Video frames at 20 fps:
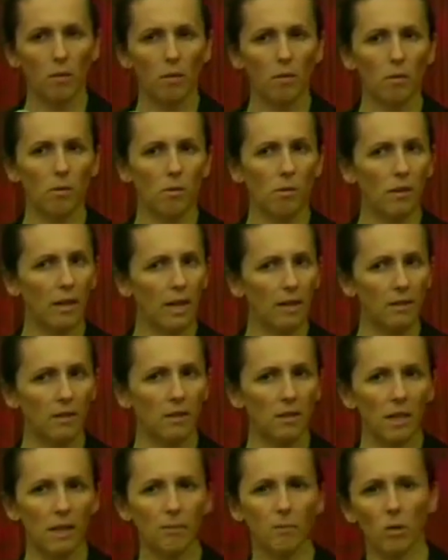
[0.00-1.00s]
That
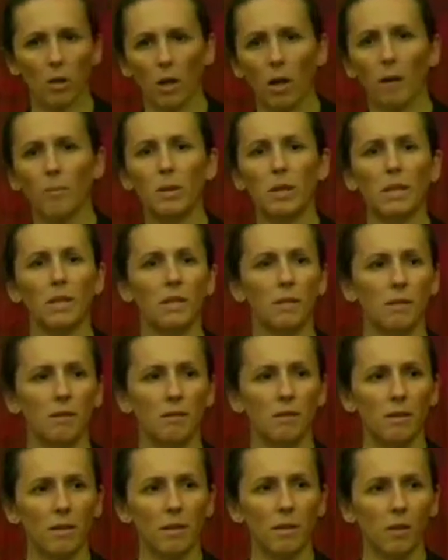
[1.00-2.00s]
same lobby,
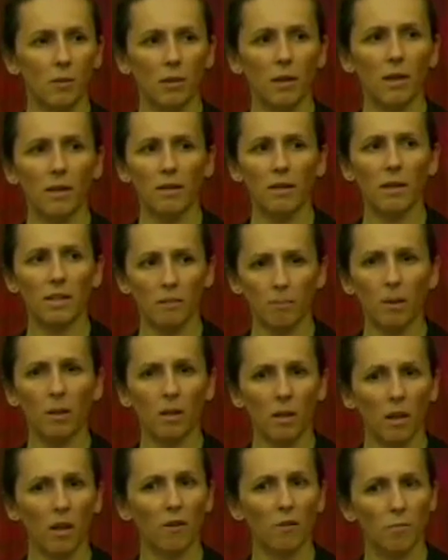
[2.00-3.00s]
you know, they spend a
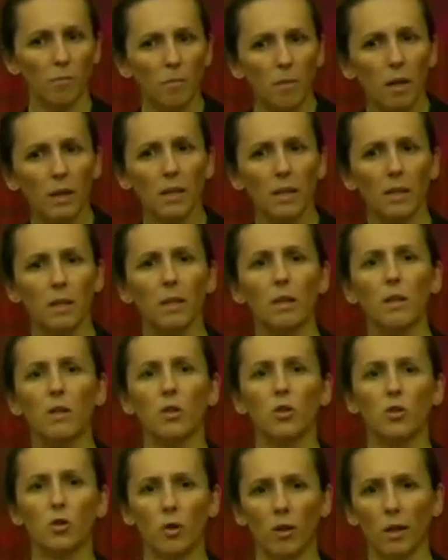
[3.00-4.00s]
lot of money
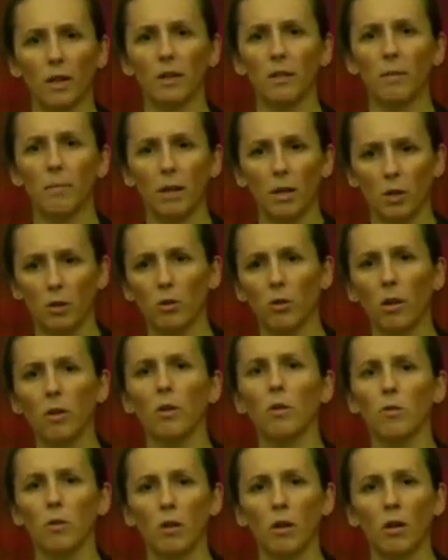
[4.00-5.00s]
trying to make sure that
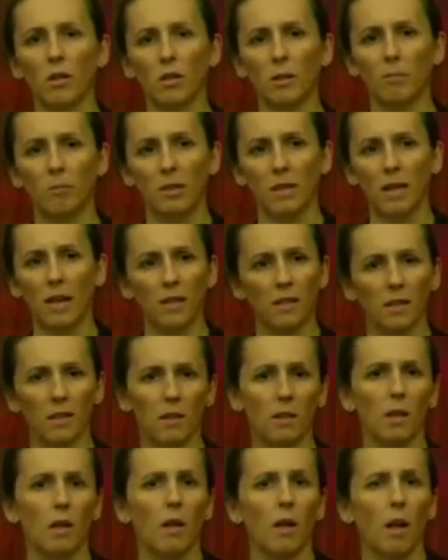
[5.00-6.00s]
those laws are
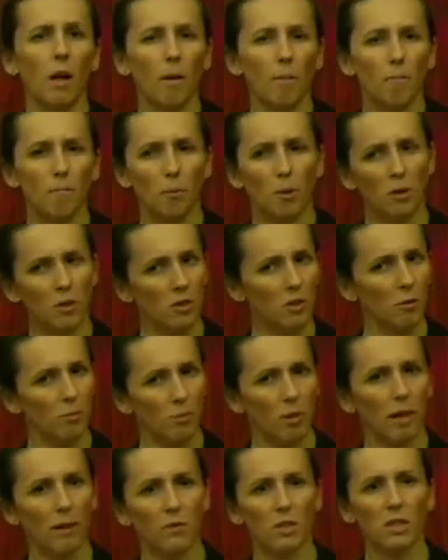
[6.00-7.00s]
protected. Personal
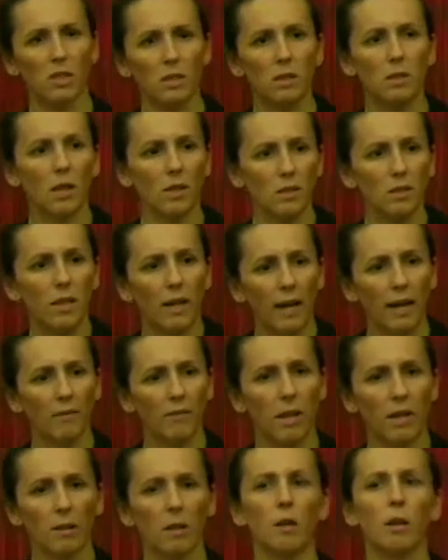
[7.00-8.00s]
privacy doesn't have
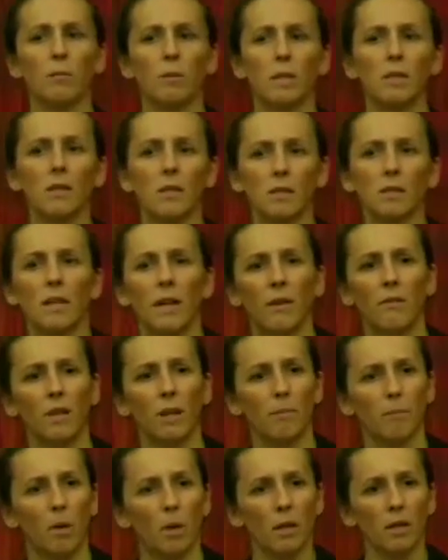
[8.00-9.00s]
that lobby. It doesn't have
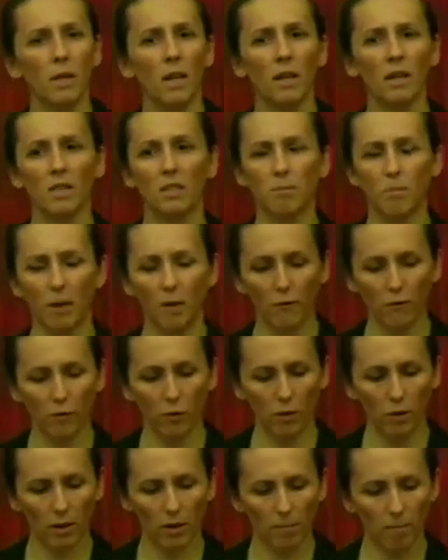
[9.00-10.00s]
that money getting spent for it.